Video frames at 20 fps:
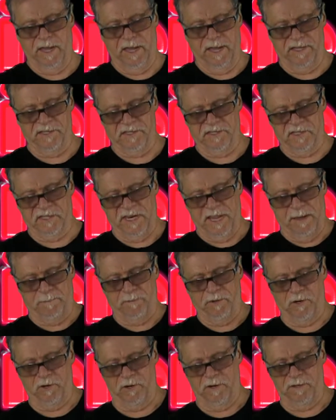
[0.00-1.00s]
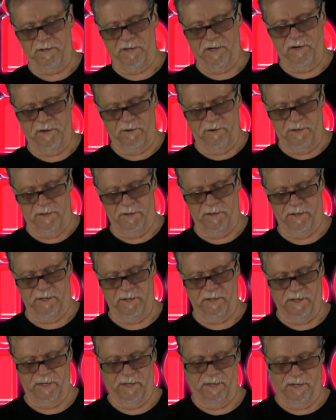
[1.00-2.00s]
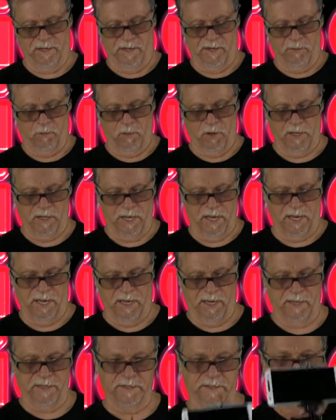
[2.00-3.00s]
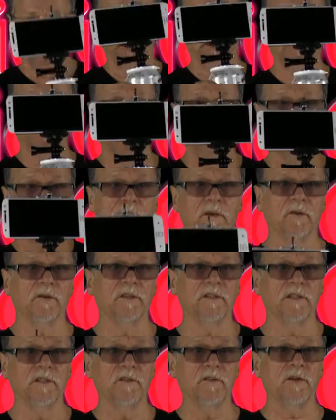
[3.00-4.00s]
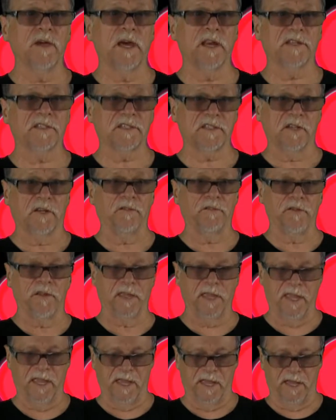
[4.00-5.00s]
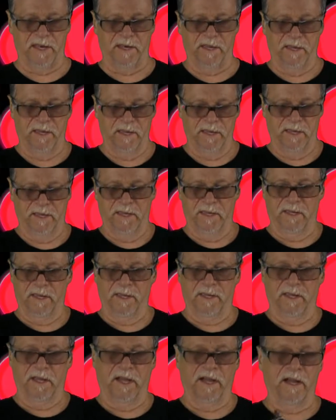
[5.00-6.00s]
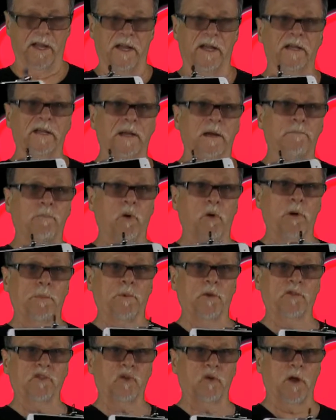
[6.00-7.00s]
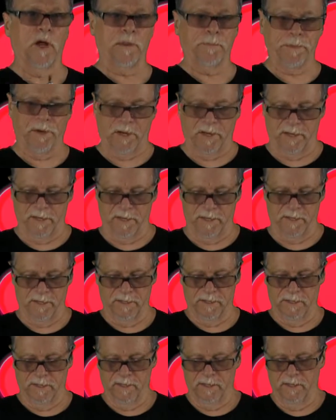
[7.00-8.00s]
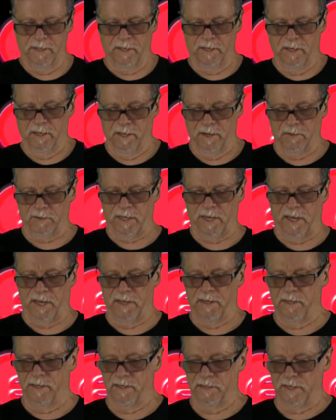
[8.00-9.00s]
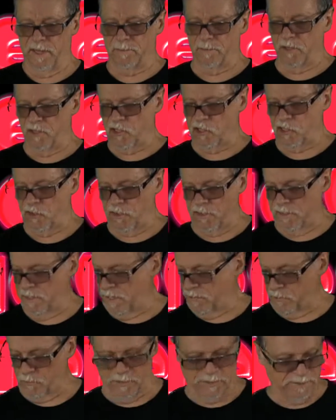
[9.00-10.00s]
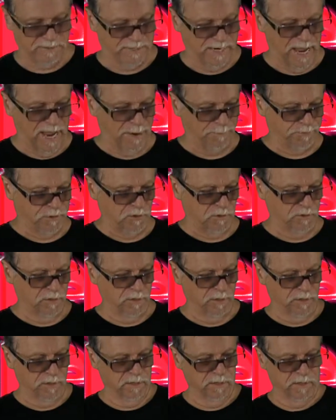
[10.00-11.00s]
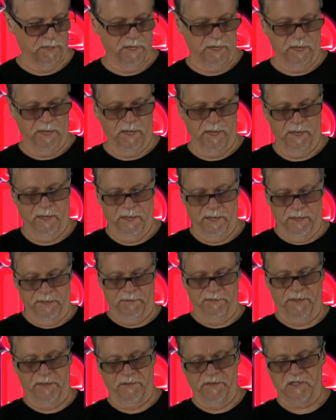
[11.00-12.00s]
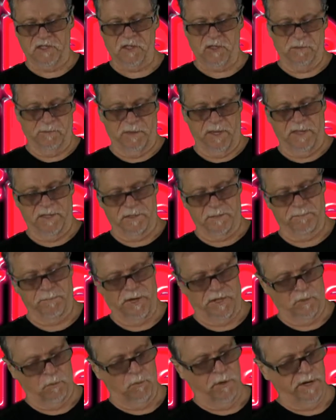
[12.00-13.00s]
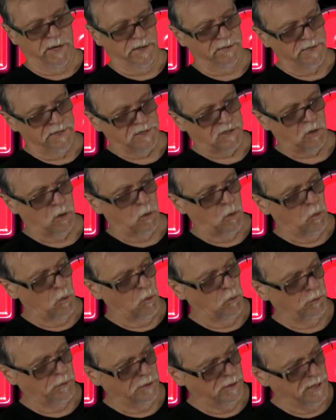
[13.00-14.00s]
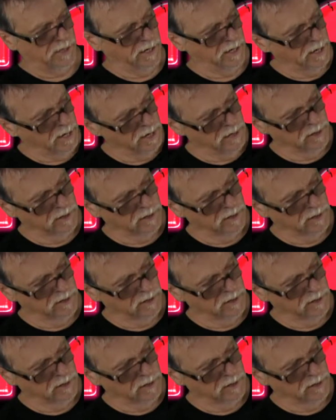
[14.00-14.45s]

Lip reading: and snap it on there. And voila, you've got a SelfieCan, a portable tripod. Okay, now I'm going to show you another adapter. Now this, by the way, this only